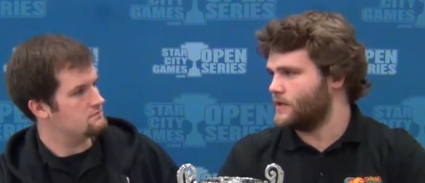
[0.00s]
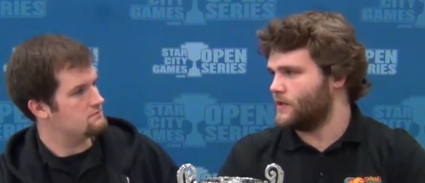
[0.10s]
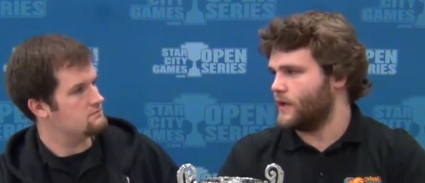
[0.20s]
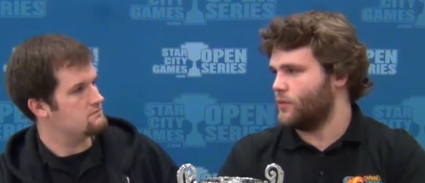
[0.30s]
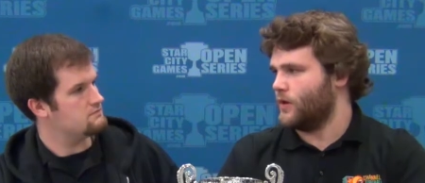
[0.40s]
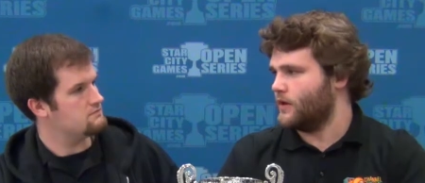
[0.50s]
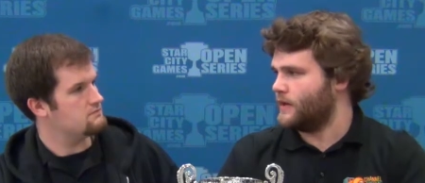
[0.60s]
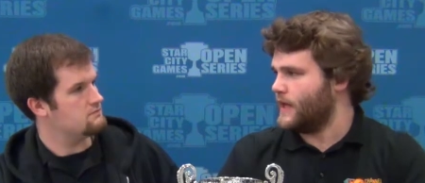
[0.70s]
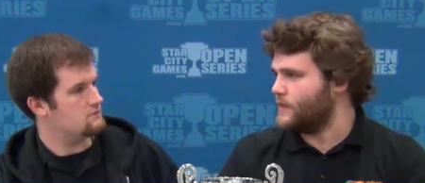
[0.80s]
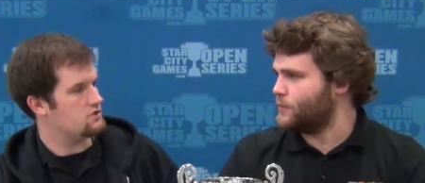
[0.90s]
Speaker 1: so like rug
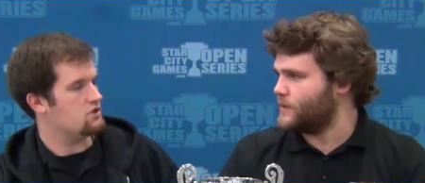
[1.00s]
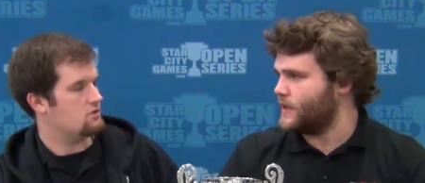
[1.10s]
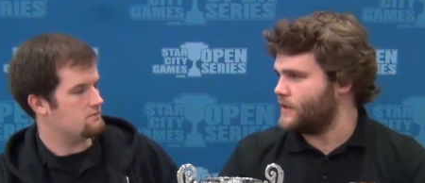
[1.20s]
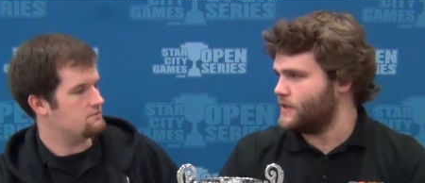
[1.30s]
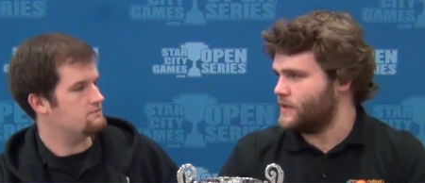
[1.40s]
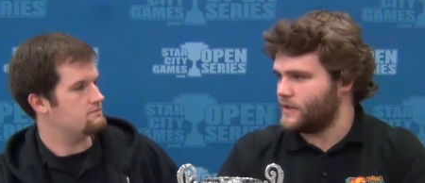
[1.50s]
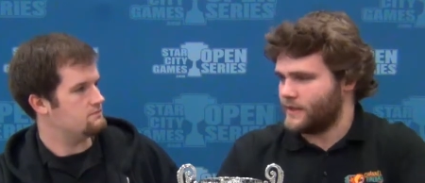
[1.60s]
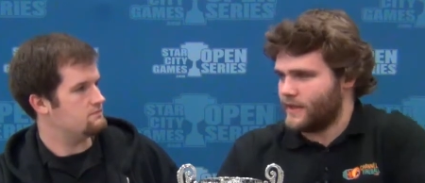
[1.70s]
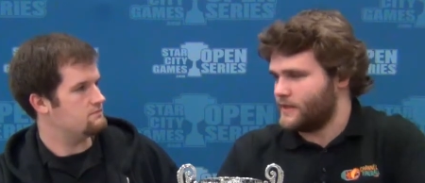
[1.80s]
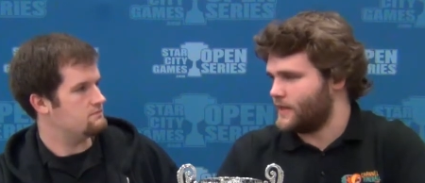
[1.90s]
gains percentages because sure.
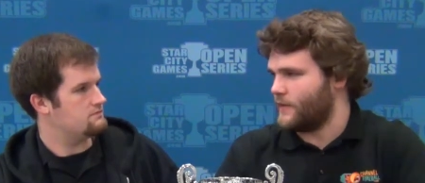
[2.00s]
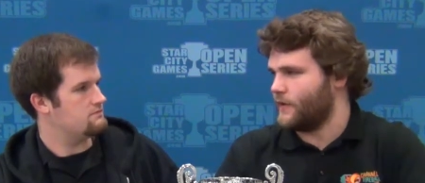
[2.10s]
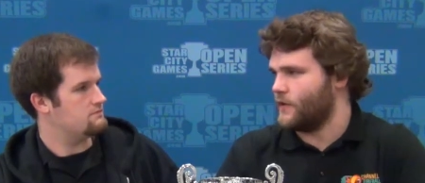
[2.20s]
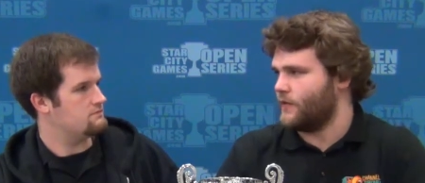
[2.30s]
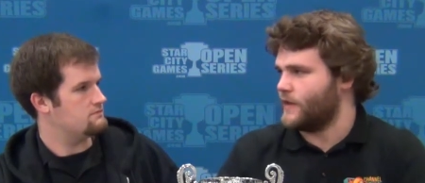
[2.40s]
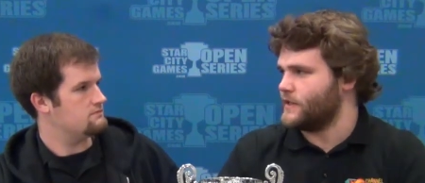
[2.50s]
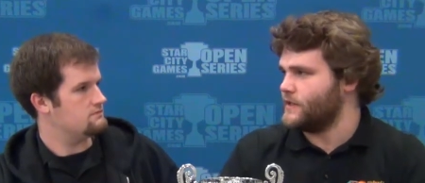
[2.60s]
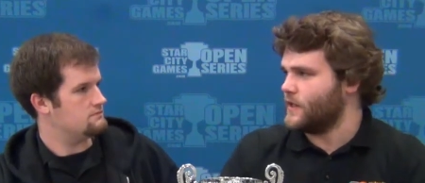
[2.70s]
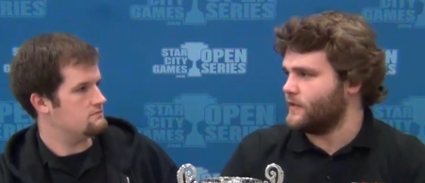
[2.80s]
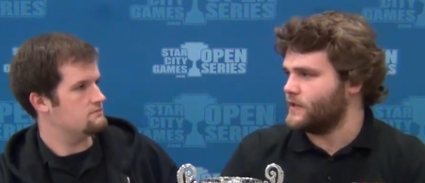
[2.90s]
they can stifle your fetches
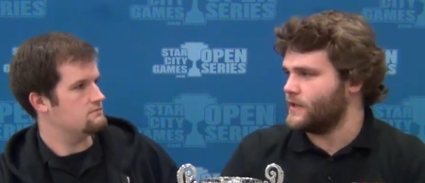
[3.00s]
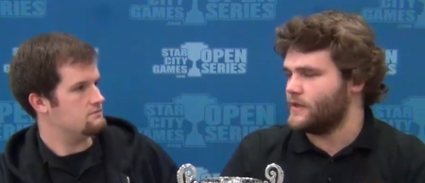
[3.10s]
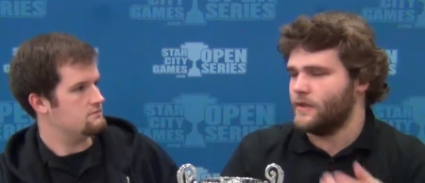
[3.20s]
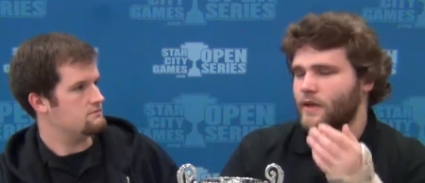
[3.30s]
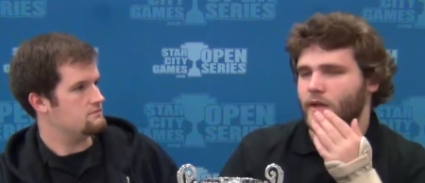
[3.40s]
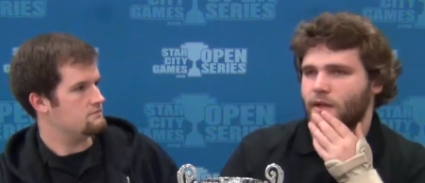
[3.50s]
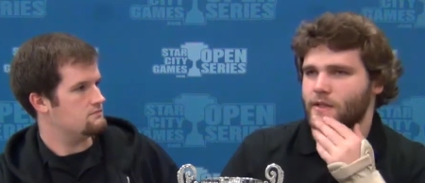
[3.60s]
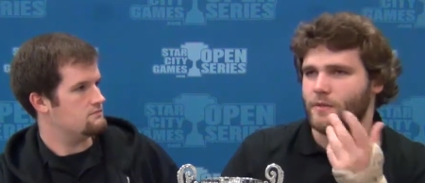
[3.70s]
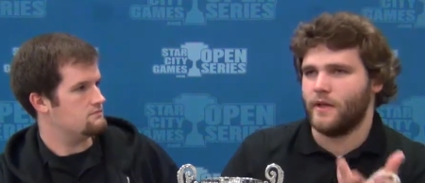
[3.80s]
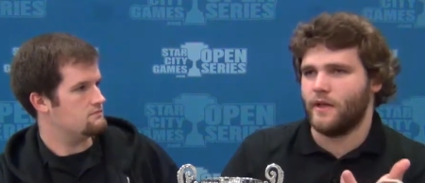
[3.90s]
all of a sudden because
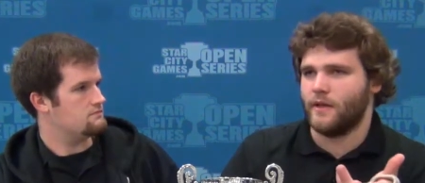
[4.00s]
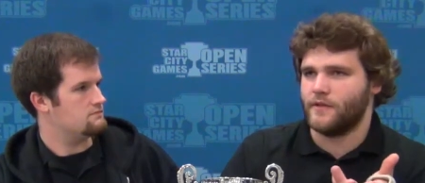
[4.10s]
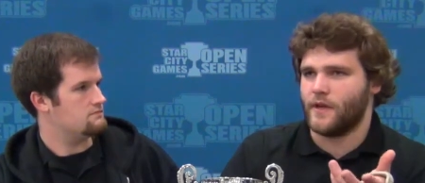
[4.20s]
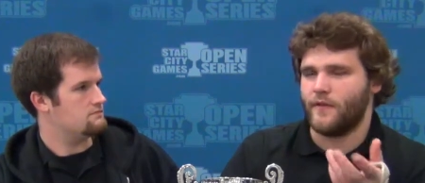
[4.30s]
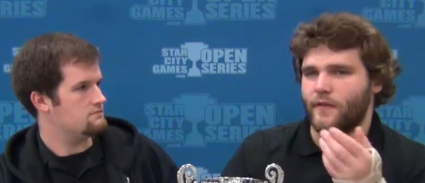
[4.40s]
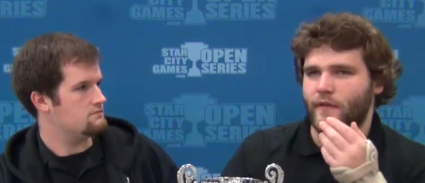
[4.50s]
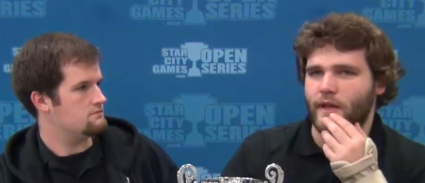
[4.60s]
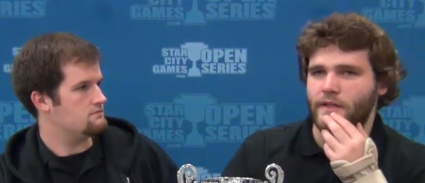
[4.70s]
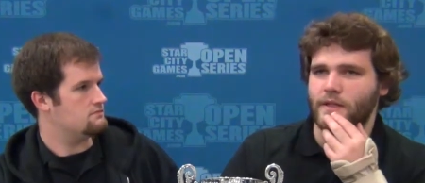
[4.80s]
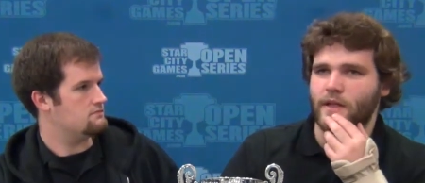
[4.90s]
you're running enough shuffle
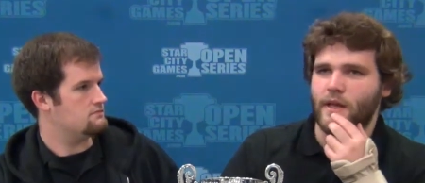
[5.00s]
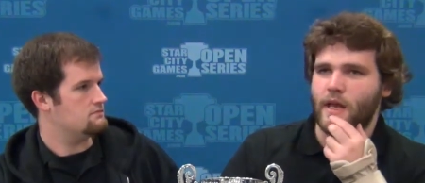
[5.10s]
effects.